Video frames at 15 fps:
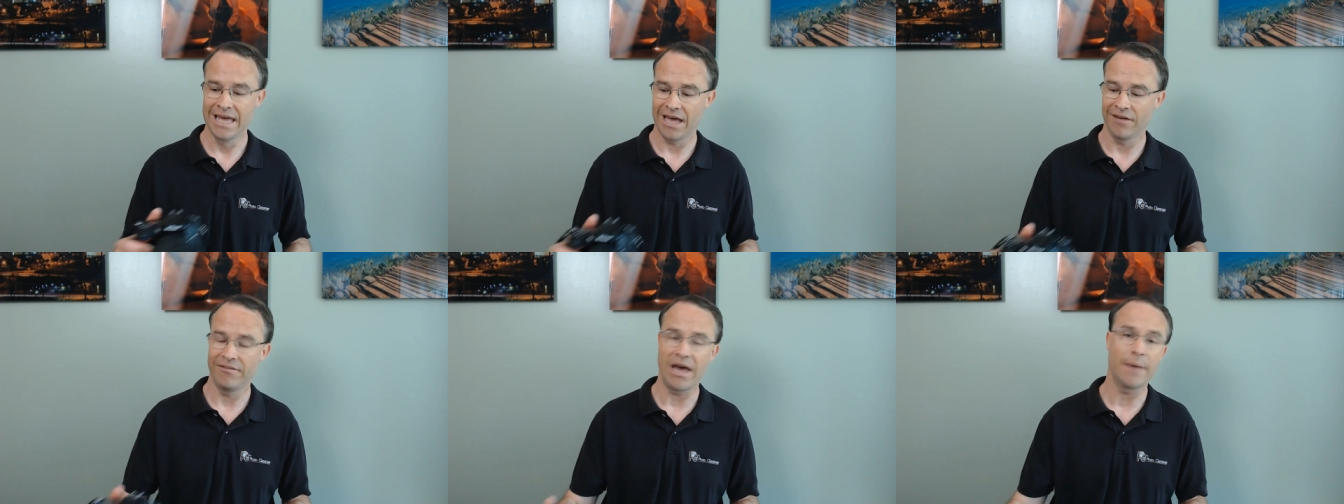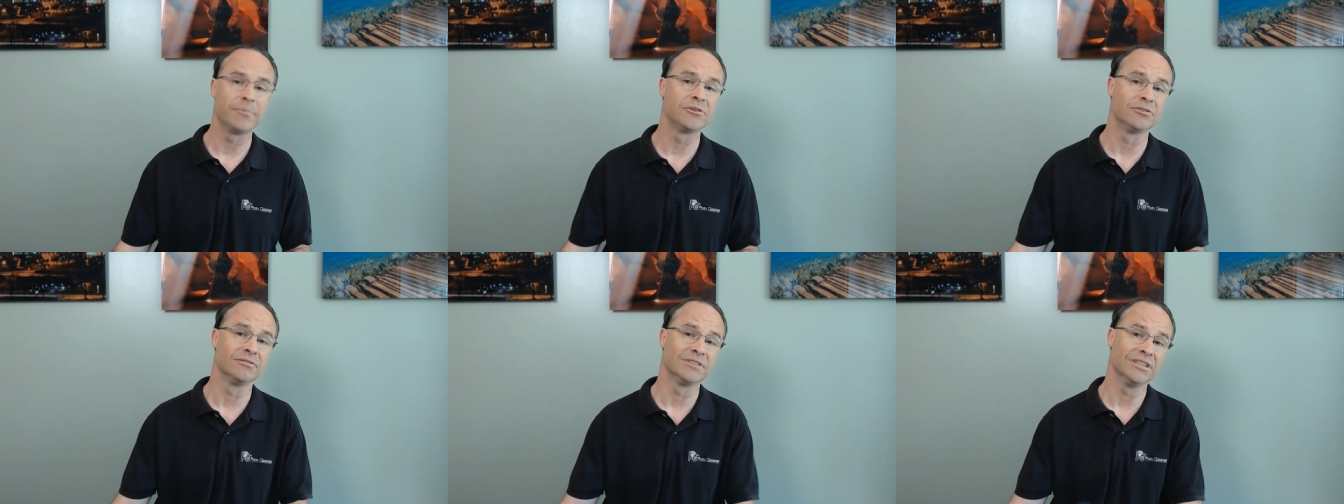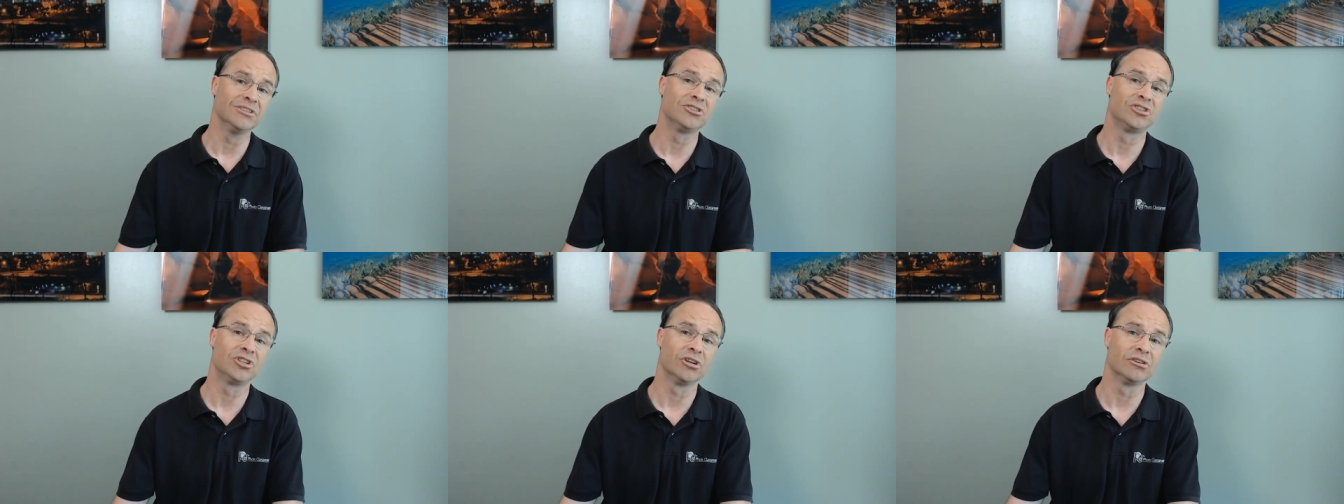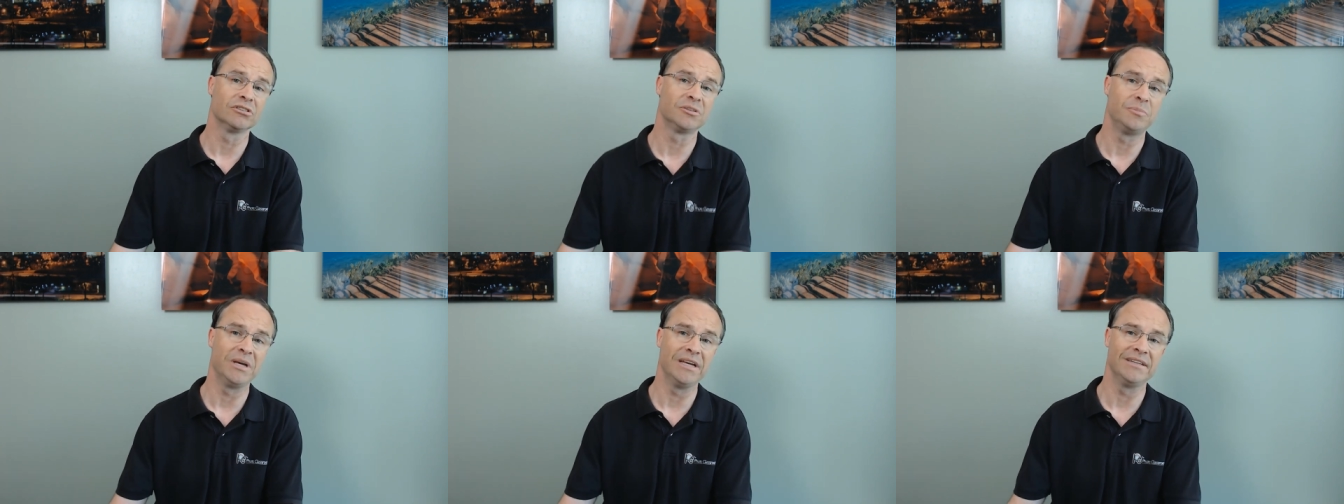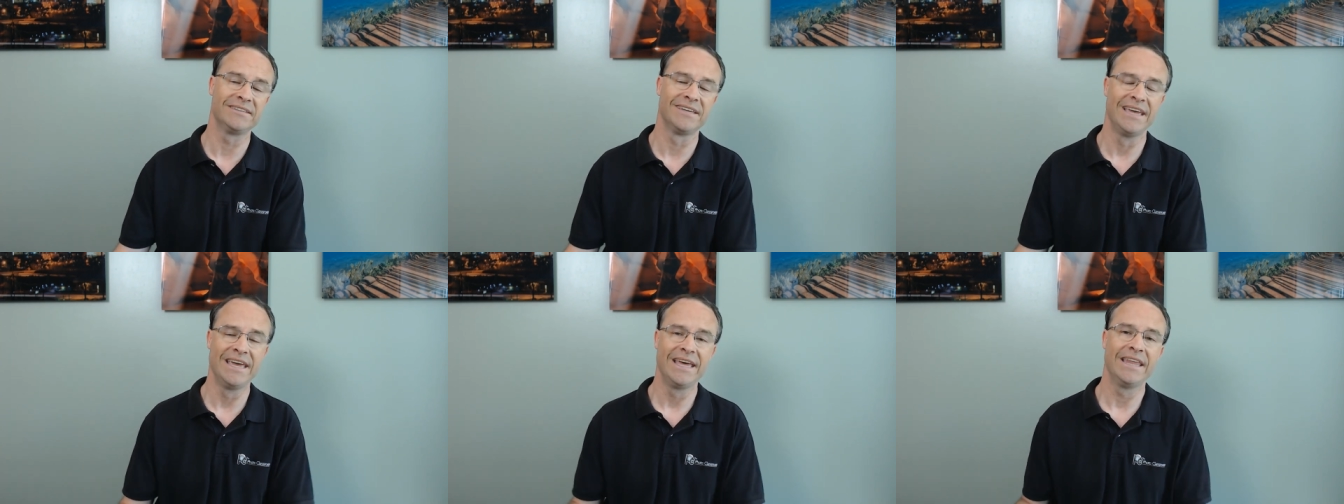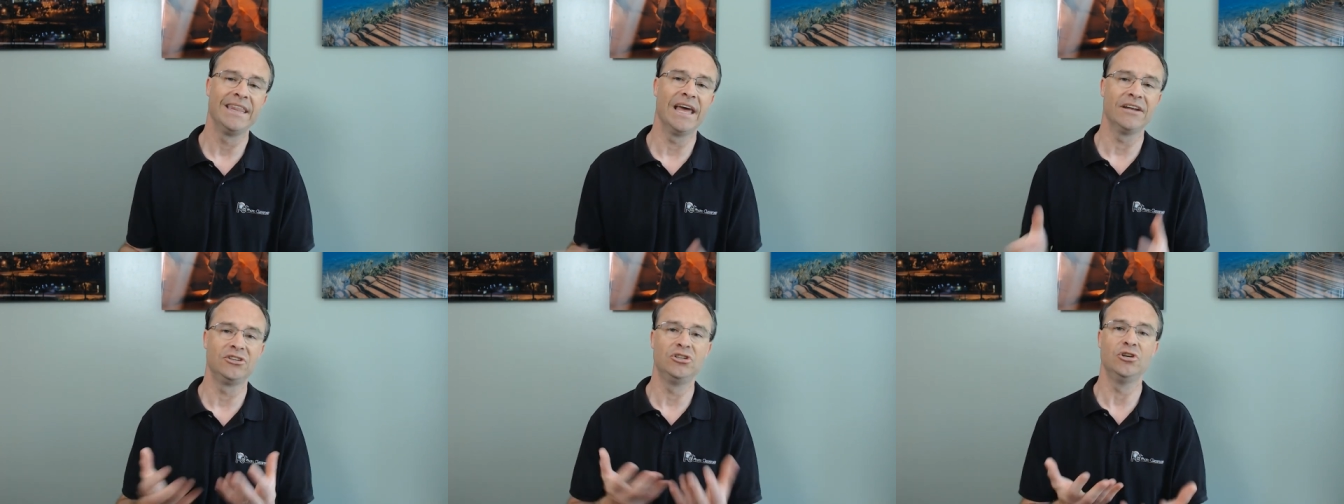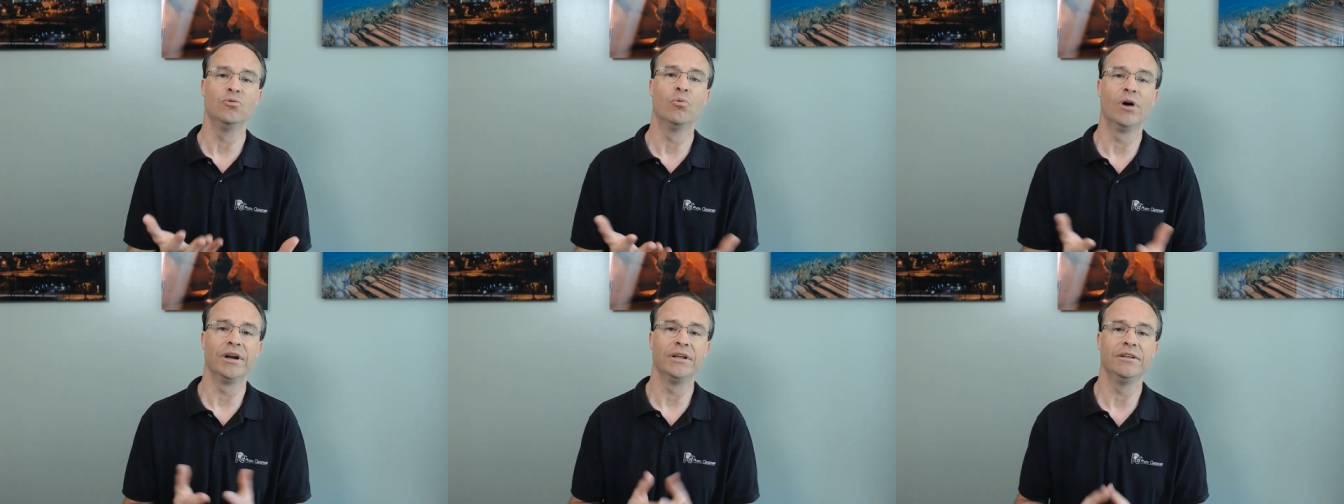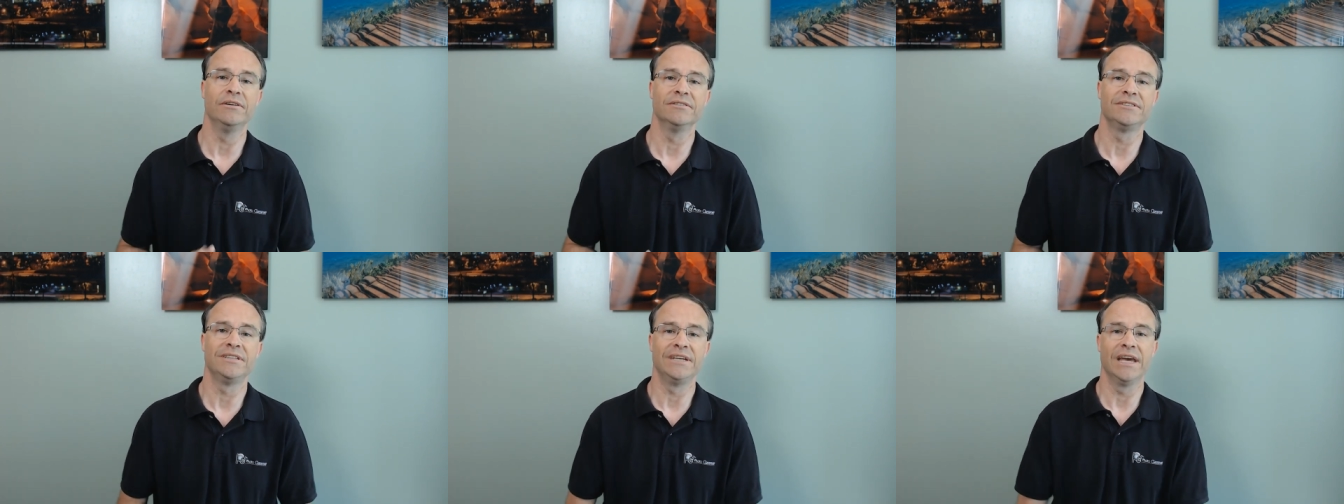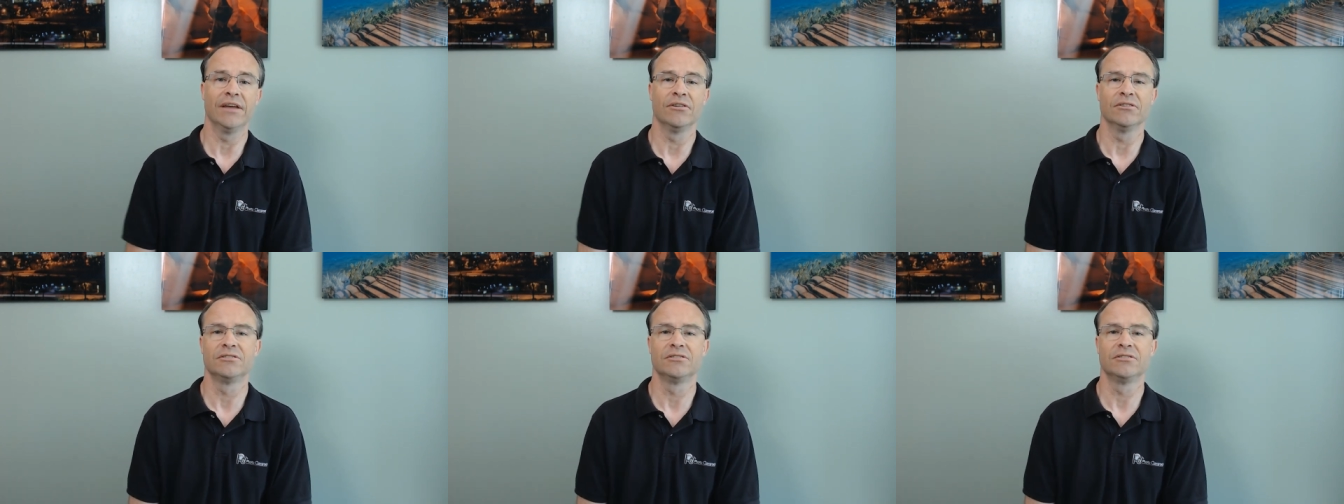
of apertures and shutter speeds that you want to use together.